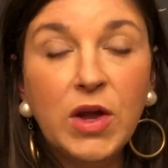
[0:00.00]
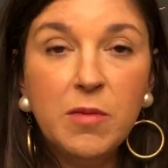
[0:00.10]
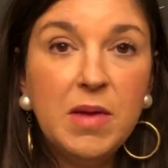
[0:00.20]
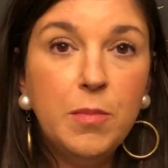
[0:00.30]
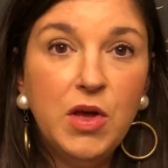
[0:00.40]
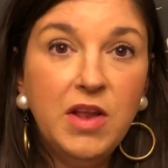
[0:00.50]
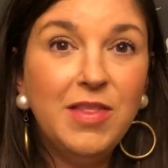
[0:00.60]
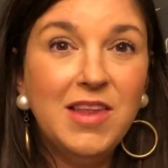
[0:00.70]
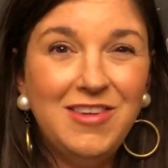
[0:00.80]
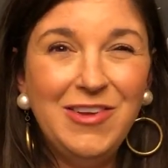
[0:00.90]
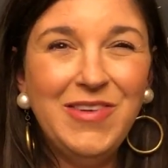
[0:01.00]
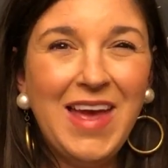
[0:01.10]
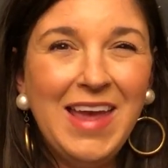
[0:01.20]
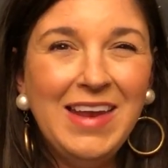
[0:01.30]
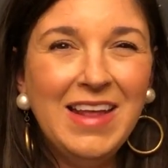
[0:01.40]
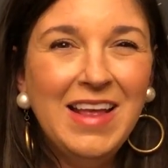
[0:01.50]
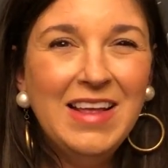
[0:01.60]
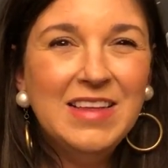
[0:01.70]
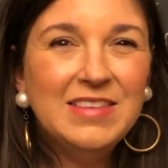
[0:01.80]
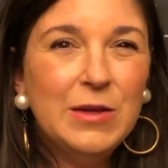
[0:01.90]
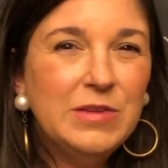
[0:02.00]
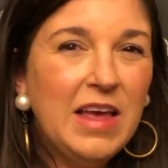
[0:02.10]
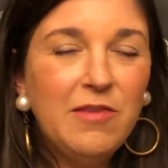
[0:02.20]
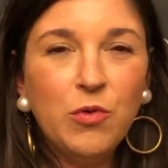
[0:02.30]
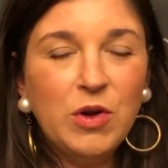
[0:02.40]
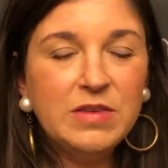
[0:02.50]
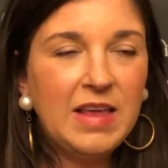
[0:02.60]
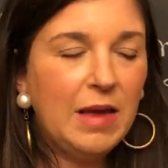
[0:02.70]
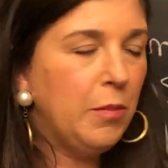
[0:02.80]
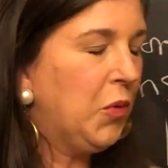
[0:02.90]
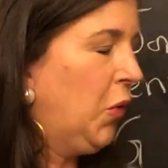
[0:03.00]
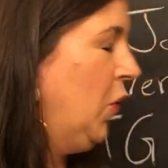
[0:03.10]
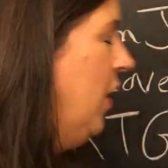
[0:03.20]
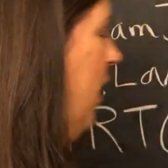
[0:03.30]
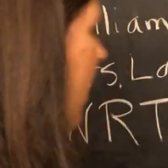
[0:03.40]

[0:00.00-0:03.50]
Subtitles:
recommend putting the due date. So say, for example,